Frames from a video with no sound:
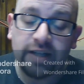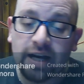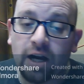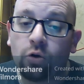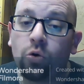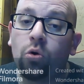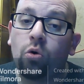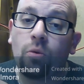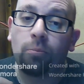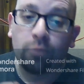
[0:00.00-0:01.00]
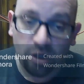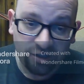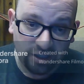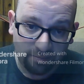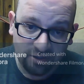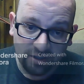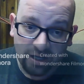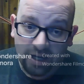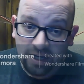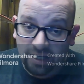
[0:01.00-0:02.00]
now push ups.
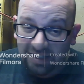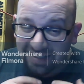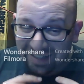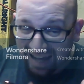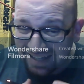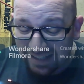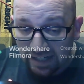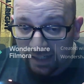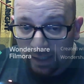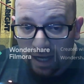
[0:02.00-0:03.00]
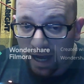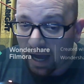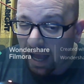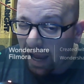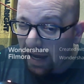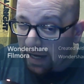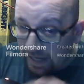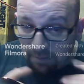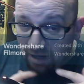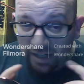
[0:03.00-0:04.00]
Last night
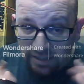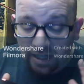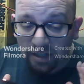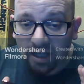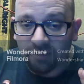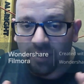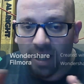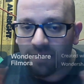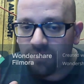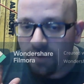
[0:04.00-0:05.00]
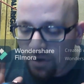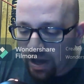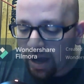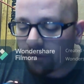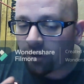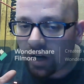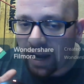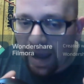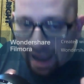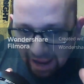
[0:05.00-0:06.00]
in my entire life, I've never,
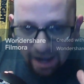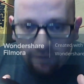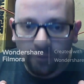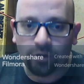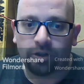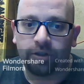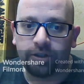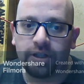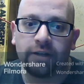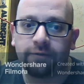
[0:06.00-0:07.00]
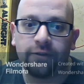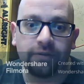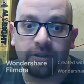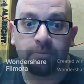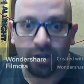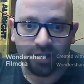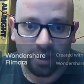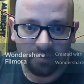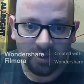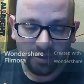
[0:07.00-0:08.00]
ever done 50 push
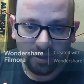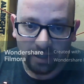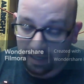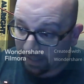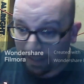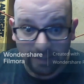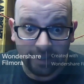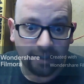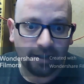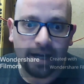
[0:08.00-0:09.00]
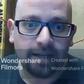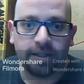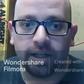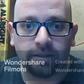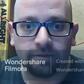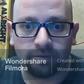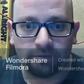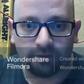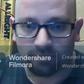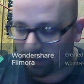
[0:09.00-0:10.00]
ups. And I did it last night.
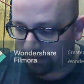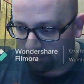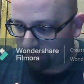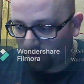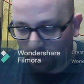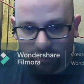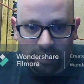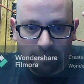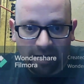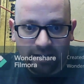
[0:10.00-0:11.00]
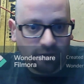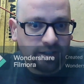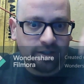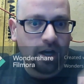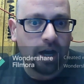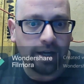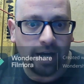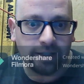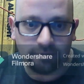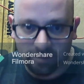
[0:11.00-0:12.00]
Like, for the great, by the grace of God,
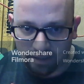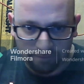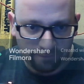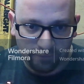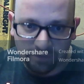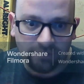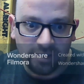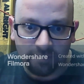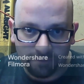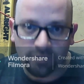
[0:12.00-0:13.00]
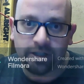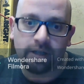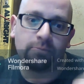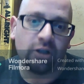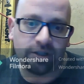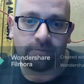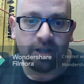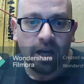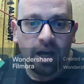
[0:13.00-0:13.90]
I did 50 freaking push ups.